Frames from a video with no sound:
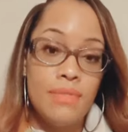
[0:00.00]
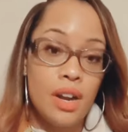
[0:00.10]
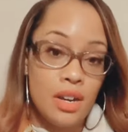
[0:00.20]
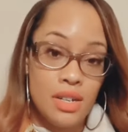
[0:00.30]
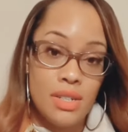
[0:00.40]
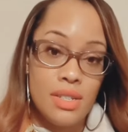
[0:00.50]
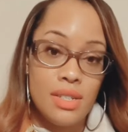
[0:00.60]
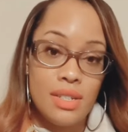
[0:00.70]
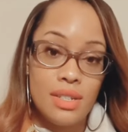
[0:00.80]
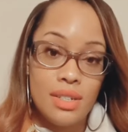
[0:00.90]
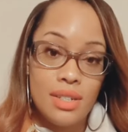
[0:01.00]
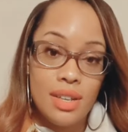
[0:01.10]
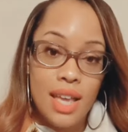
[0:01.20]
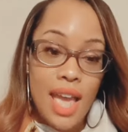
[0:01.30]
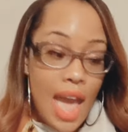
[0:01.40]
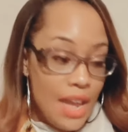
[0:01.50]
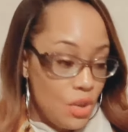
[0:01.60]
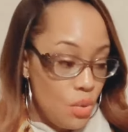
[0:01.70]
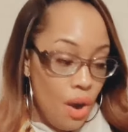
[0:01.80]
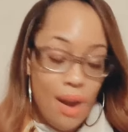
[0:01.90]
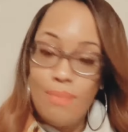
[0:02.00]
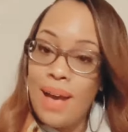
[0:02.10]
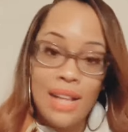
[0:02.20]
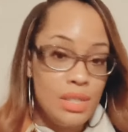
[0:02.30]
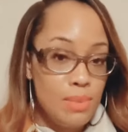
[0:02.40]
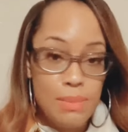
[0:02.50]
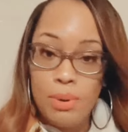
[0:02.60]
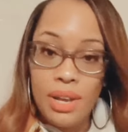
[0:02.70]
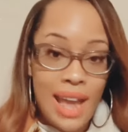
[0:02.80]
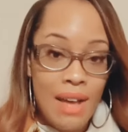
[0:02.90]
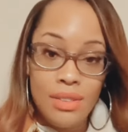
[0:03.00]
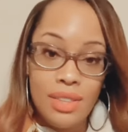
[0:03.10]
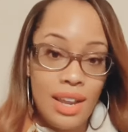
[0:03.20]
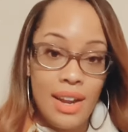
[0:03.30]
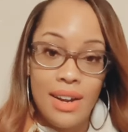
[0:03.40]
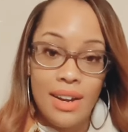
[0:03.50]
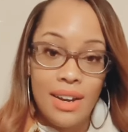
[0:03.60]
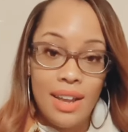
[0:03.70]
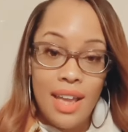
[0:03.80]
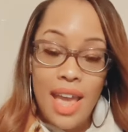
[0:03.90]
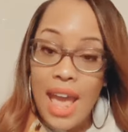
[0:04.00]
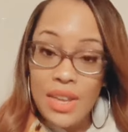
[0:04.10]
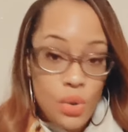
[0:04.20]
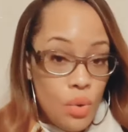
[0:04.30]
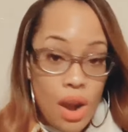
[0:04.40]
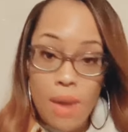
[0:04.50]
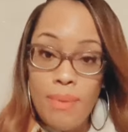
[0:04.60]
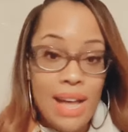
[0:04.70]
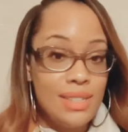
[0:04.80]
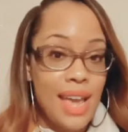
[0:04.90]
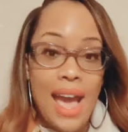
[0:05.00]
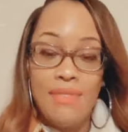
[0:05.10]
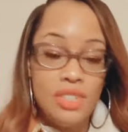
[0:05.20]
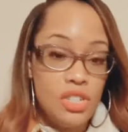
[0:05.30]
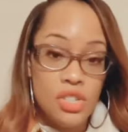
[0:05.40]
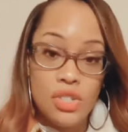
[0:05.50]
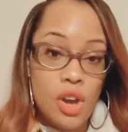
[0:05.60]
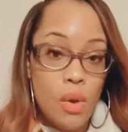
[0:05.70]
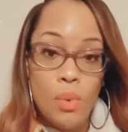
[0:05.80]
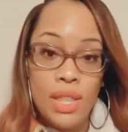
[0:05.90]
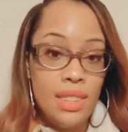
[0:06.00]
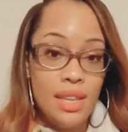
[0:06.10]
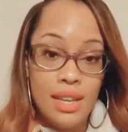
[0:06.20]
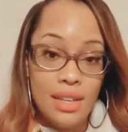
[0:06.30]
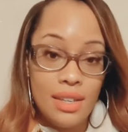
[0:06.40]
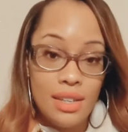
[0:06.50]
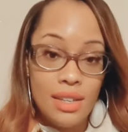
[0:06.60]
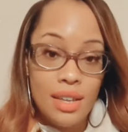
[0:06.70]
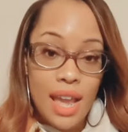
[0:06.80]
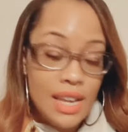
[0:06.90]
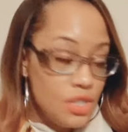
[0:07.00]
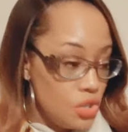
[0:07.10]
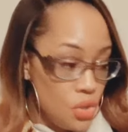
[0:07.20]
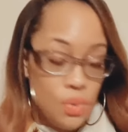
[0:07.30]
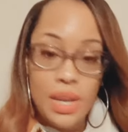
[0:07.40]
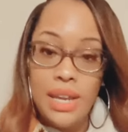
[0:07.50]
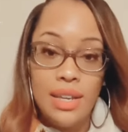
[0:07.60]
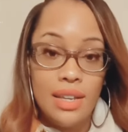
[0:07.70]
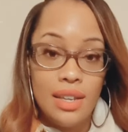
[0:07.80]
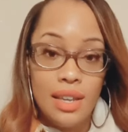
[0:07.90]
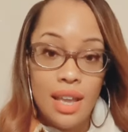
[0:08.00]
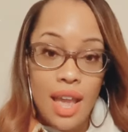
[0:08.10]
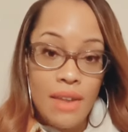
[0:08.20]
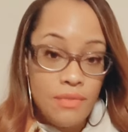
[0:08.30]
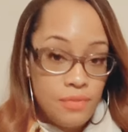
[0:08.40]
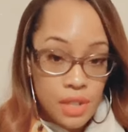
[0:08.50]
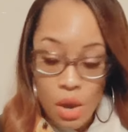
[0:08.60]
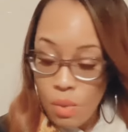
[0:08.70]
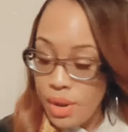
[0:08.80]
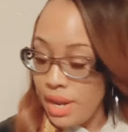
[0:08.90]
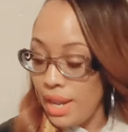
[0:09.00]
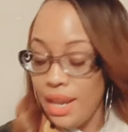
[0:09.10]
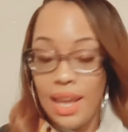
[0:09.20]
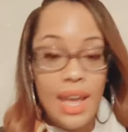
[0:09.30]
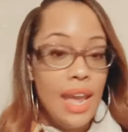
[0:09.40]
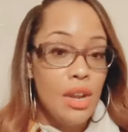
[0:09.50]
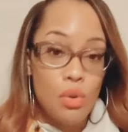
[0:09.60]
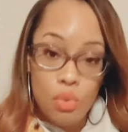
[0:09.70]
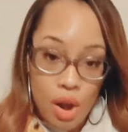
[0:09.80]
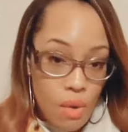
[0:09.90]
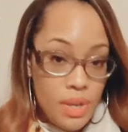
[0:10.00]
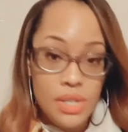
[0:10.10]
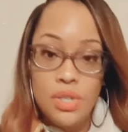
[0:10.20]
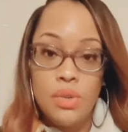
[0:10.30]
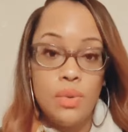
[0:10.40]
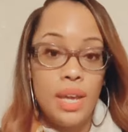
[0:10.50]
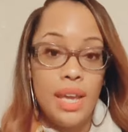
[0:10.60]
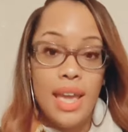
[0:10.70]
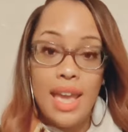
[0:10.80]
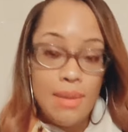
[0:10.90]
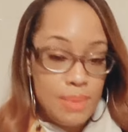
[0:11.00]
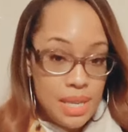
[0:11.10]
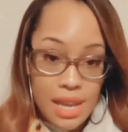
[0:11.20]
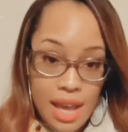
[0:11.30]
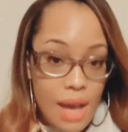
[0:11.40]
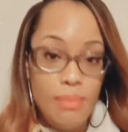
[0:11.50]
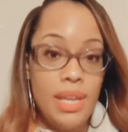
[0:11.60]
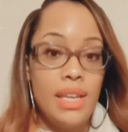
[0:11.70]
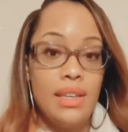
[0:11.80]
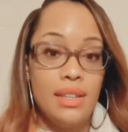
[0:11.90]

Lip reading: first. And you are about to be put out there. And you are about to have to just go with it and do it and flow with it and grow into it and become it.